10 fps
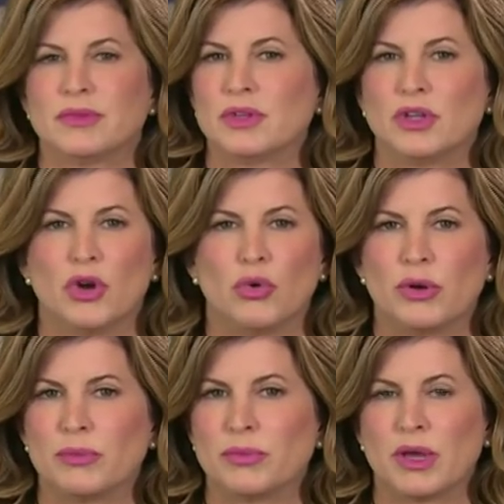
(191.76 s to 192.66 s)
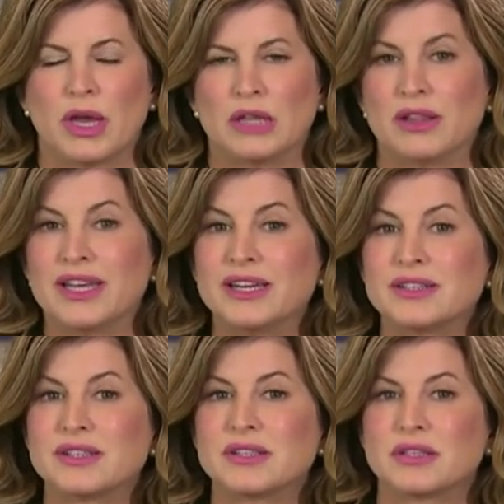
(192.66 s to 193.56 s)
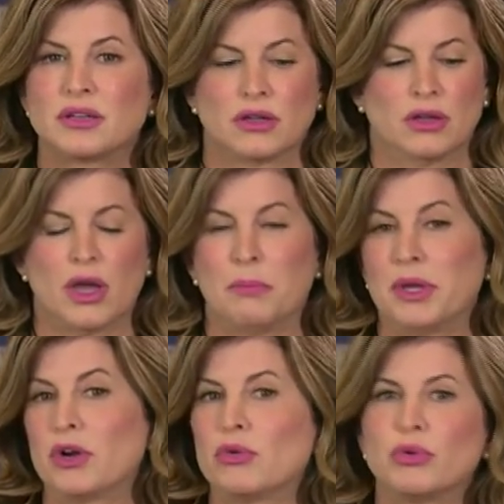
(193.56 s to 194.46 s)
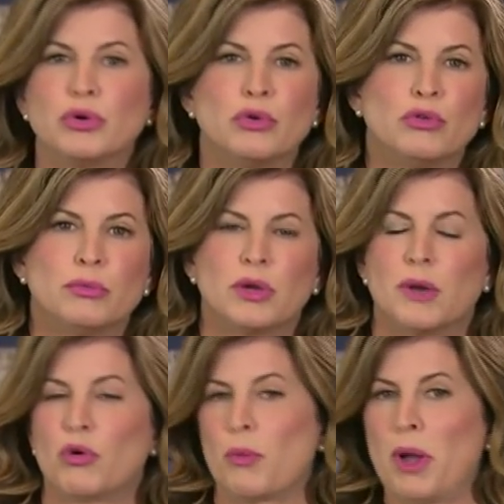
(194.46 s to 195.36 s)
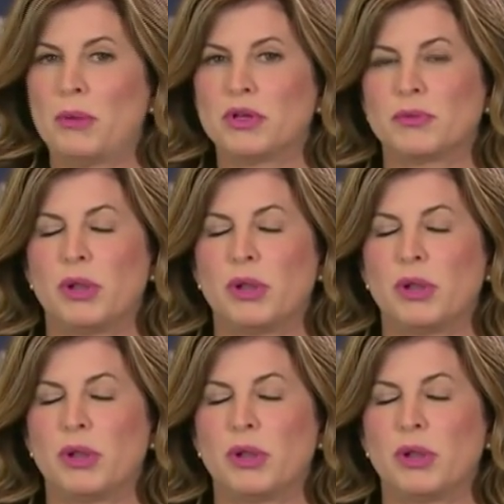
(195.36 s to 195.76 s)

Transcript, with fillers: you know, a list, a bigger room, a more public